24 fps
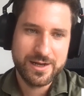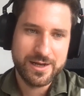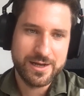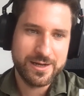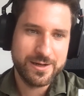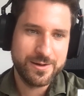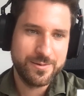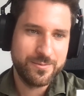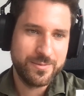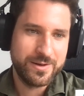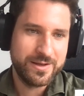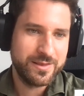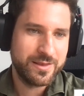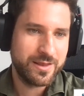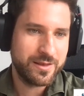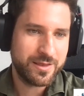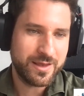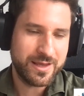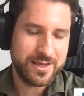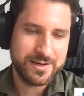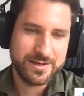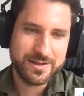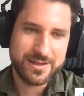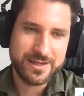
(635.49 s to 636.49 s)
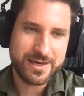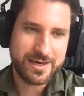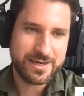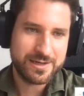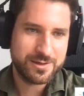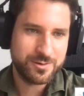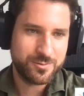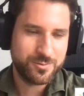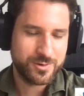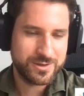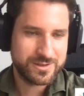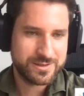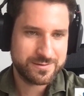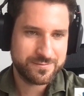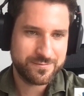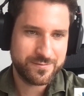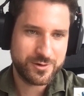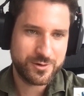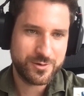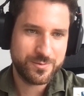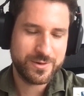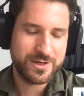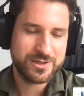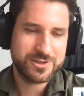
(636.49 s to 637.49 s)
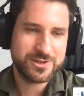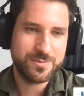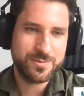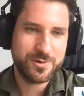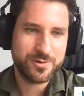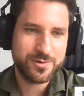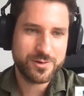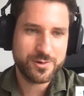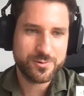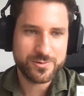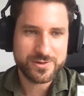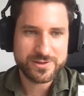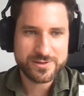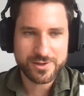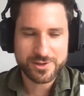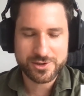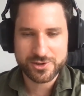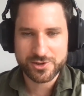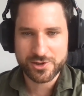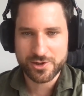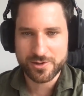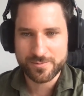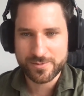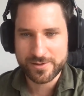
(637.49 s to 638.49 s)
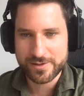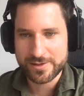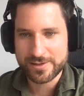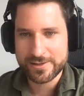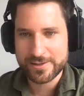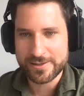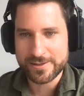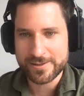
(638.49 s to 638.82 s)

In the end, it was very much about the research topic.